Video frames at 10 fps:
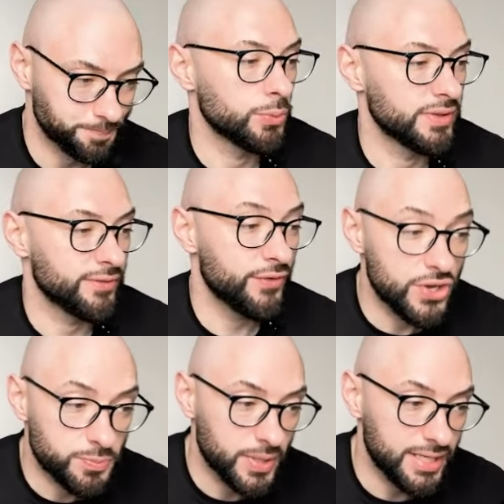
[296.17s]
So with the
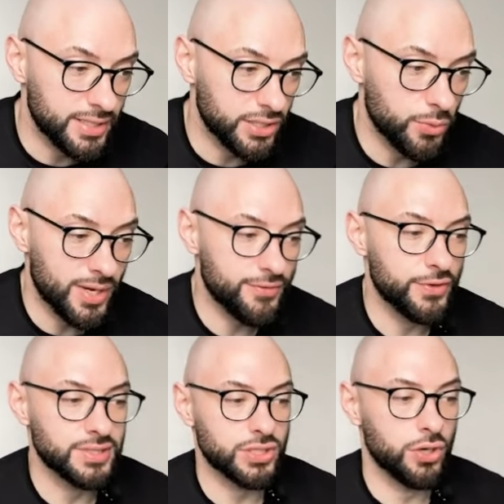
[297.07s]
first peak, you wait
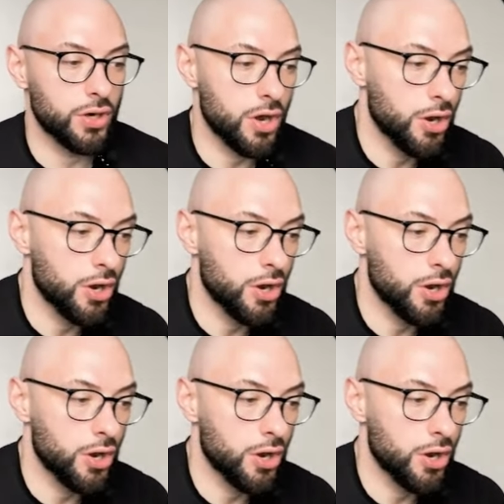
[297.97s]
for it to go